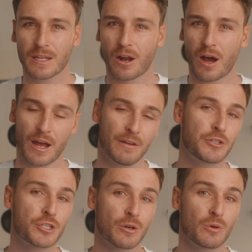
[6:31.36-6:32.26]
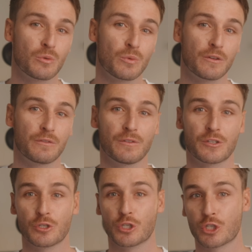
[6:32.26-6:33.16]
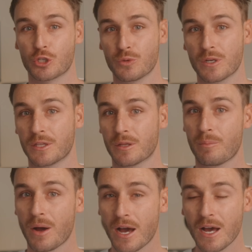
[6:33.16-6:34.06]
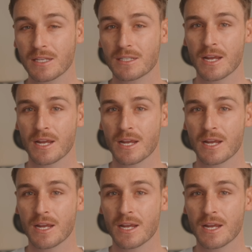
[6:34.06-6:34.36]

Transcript: that I've struggled with to shoot in the past.